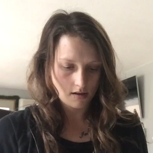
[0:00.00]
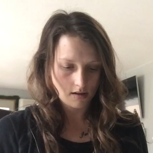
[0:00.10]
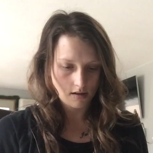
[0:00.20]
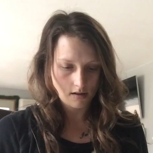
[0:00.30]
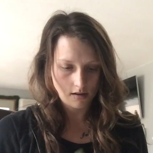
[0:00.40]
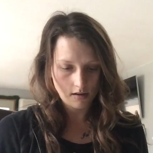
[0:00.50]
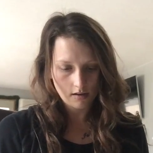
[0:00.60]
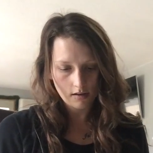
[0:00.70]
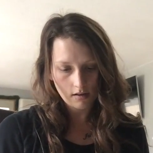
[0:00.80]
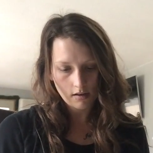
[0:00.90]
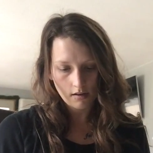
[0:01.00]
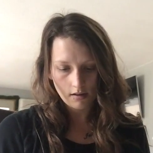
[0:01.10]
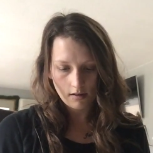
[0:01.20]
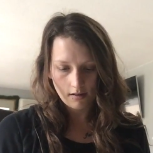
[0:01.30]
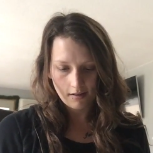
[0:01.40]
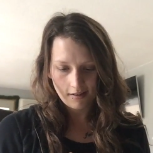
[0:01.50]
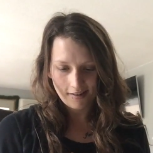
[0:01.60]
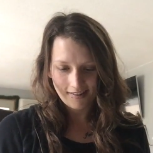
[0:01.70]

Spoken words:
(silence)